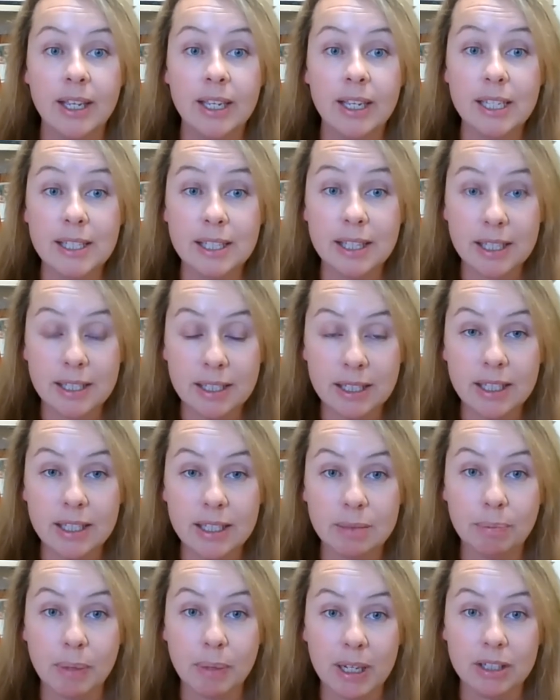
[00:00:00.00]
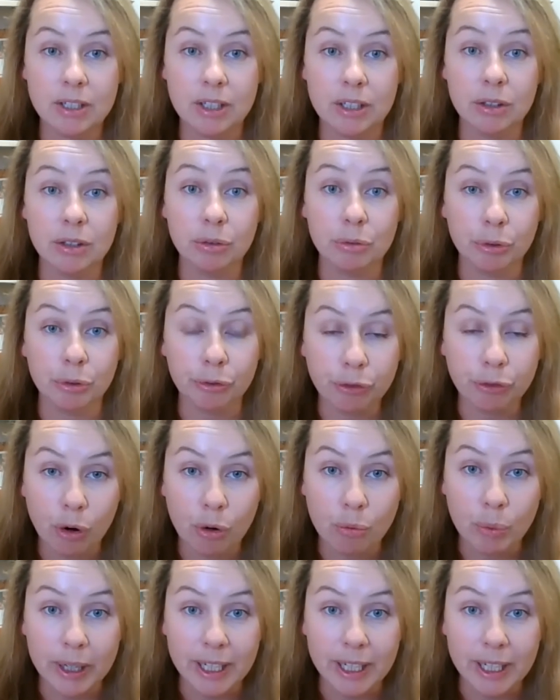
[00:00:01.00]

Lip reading: Is this year's budget the reform